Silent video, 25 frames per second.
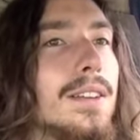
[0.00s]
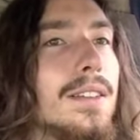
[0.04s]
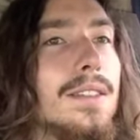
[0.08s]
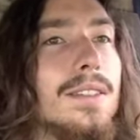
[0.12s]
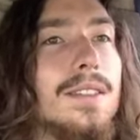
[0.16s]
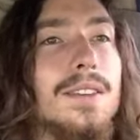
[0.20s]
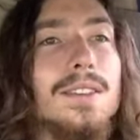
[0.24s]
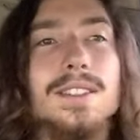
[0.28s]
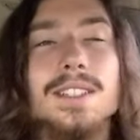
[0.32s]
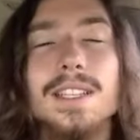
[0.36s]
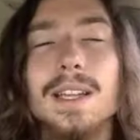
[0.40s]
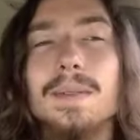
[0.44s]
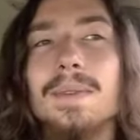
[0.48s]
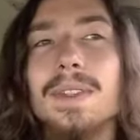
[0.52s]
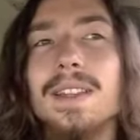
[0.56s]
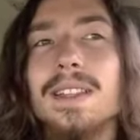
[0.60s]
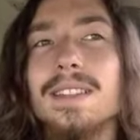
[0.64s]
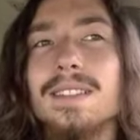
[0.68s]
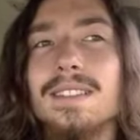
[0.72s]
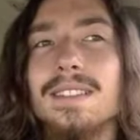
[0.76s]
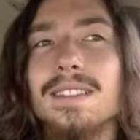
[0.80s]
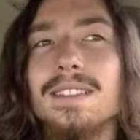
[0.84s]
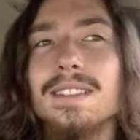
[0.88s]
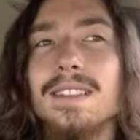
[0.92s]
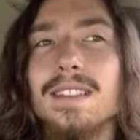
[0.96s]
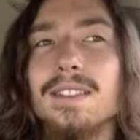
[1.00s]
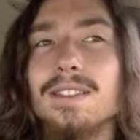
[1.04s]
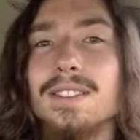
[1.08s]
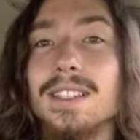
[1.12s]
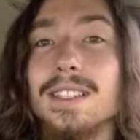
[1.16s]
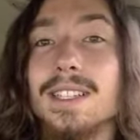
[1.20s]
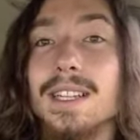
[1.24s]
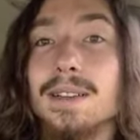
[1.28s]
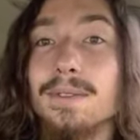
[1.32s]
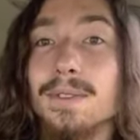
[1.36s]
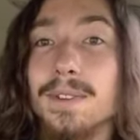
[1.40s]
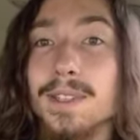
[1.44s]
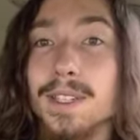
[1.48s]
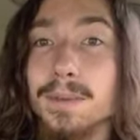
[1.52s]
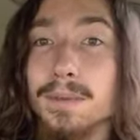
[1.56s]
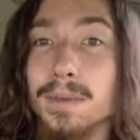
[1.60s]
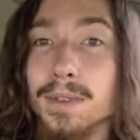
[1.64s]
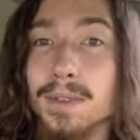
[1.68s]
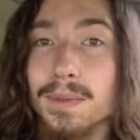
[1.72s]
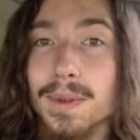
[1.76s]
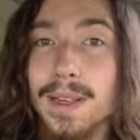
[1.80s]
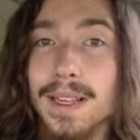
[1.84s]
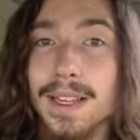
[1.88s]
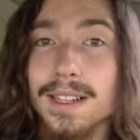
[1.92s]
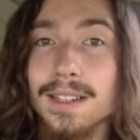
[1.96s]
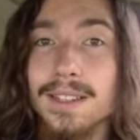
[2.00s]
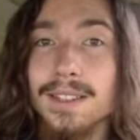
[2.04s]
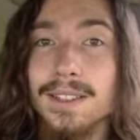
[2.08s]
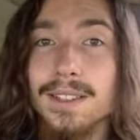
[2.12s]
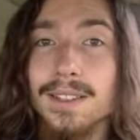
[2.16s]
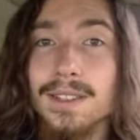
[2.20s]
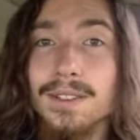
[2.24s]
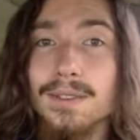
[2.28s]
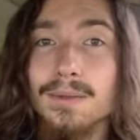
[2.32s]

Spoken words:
There's a difference between